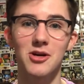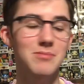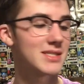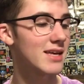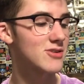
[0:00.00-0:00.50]

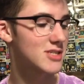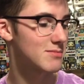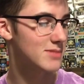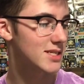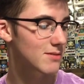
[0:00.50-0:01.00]
heard me say there's
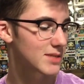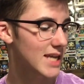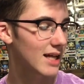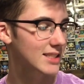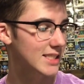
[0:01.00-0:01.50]
some di
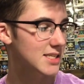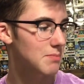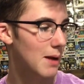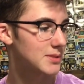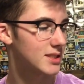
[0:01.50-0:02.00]
metallic Disney
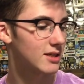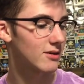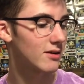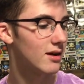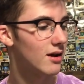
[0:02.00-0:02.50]
pops in
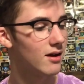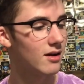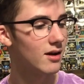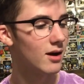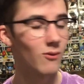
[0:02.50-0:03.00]
here.
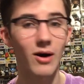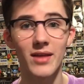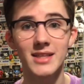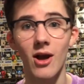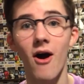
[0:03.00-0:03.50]
Wow,
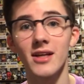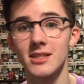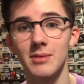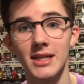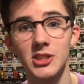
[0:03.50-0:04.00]
that's
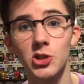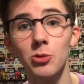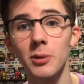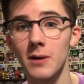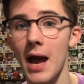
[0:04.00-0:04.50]
awesome, guys.
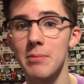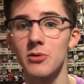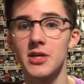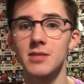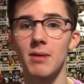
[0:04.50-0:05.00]
Super happy
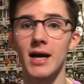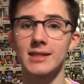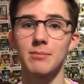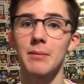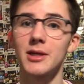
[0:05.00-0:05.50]
with this
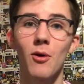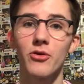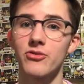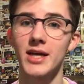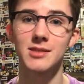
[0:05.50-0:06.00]
box. I'm probably going to
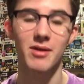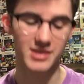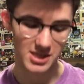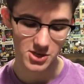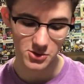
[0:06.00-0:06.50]
order next
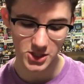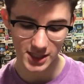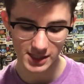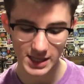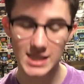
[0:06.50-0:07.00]
month, too, just
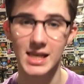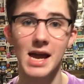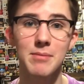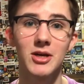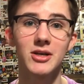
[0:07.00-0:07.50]
because of this. They
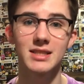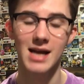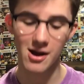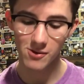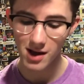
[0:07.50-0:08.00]
got me hooked
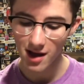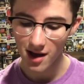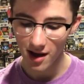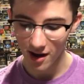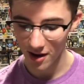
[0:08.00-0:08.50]
now.
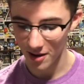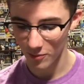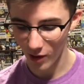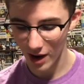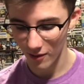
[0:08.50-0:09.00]

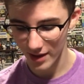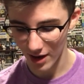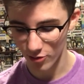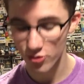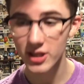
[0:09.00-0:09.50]
Um, wow,
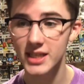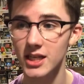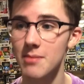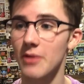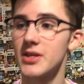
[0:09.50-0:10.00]
yeah, really
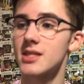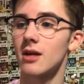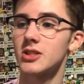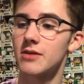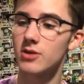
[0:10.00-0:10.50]
excited about this.
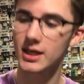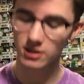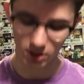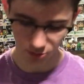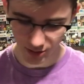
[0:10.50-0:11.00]
I'll just give you guys
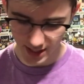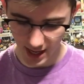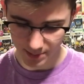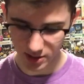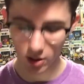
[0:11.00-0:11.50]
a little
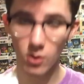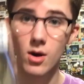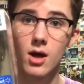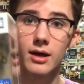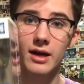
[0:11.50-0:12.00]
recap. So,
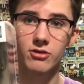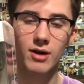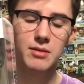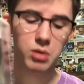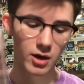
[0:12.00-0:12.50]
got the
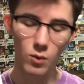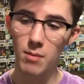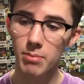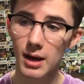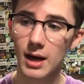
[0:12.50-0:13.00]
Ready Player
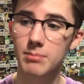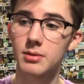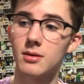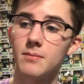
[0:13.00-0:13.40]
One pop.